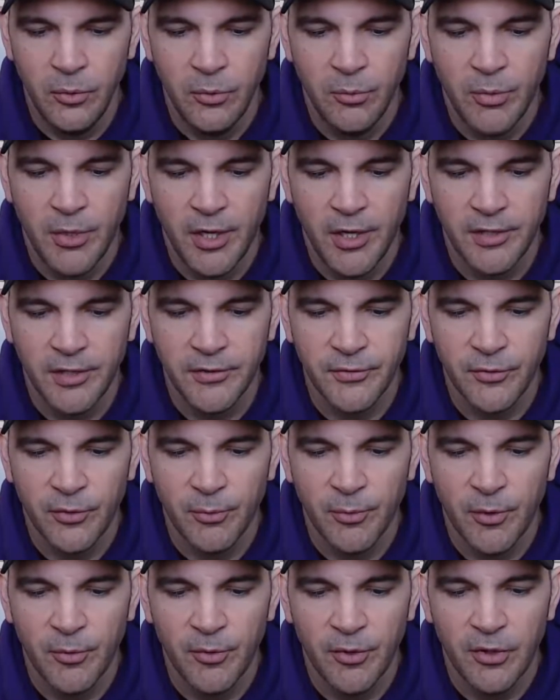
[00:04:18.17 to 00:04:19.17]
Pause for a
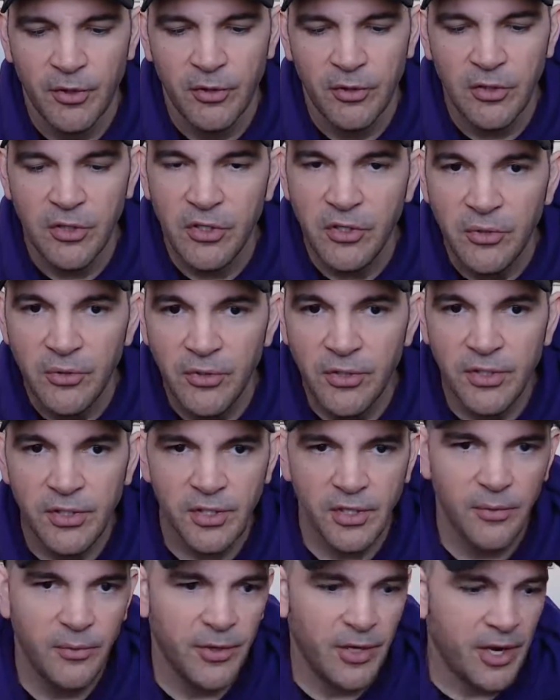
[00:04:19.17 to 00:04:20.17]
moment.
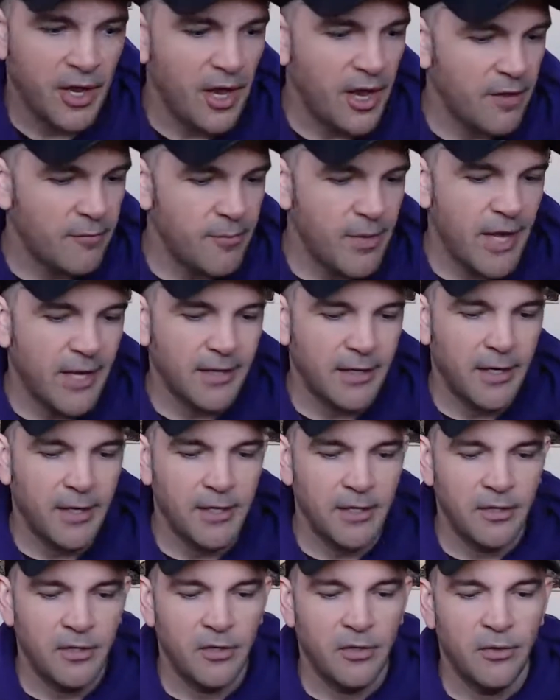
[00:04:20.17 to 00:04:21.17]
Usually when I have bad
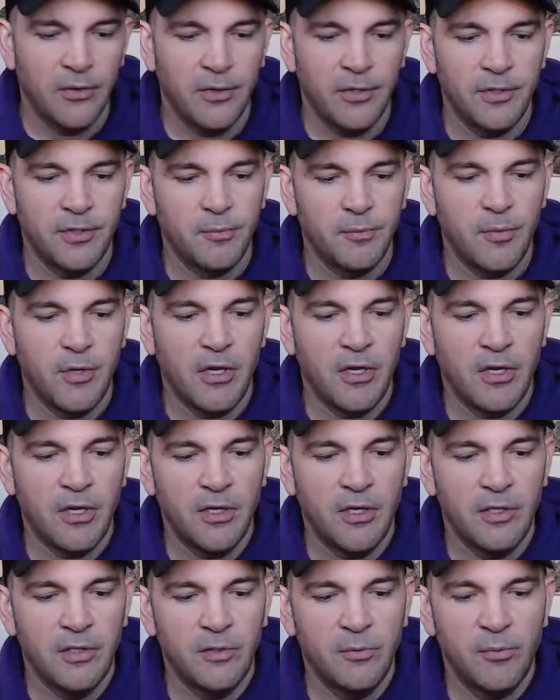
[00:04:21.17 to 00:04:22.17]
audio, it's
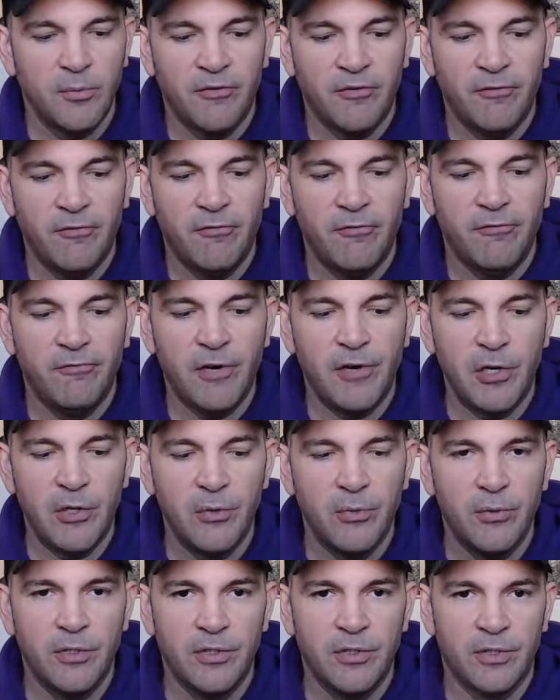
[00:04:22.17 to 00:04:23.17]
because my
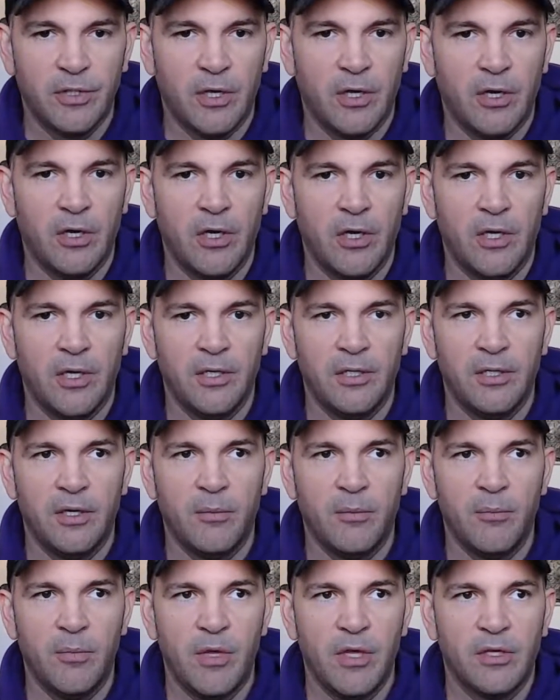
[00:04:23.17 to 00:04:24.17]
phone is on
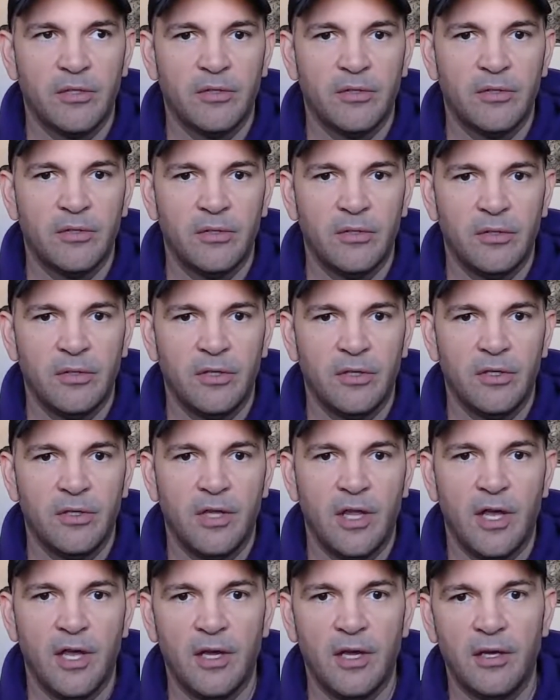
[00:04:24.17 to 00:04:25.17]
and
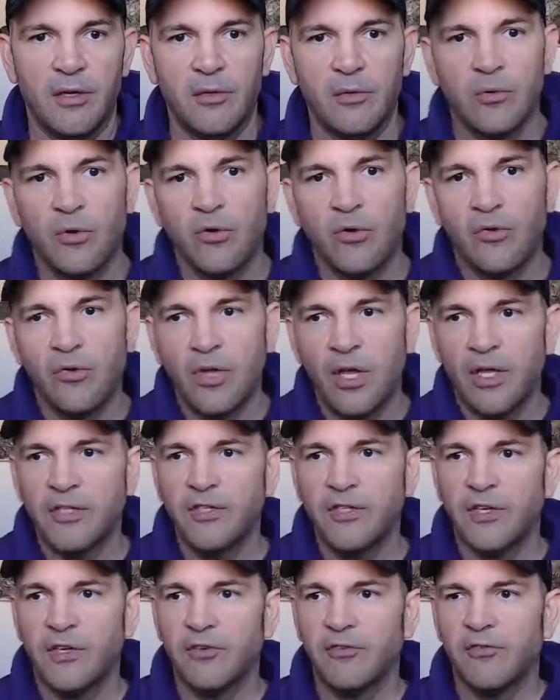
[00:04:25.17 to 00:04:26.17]
that
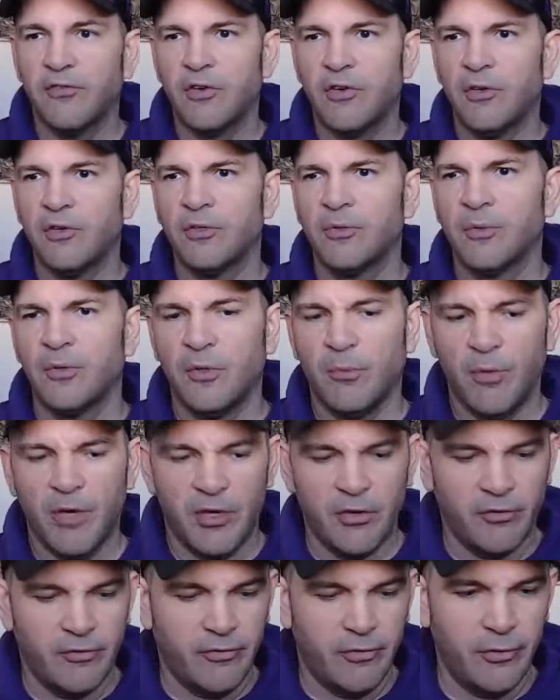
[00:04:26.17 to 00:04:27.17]
creates interference with the
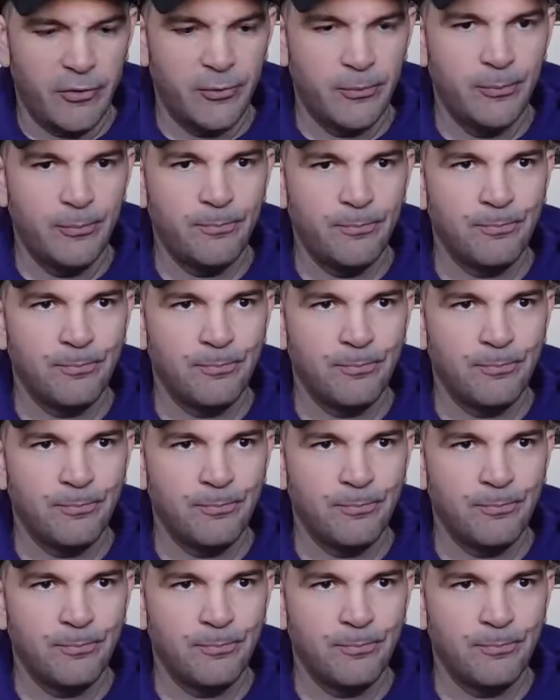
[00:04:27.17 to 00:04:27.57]
microphone.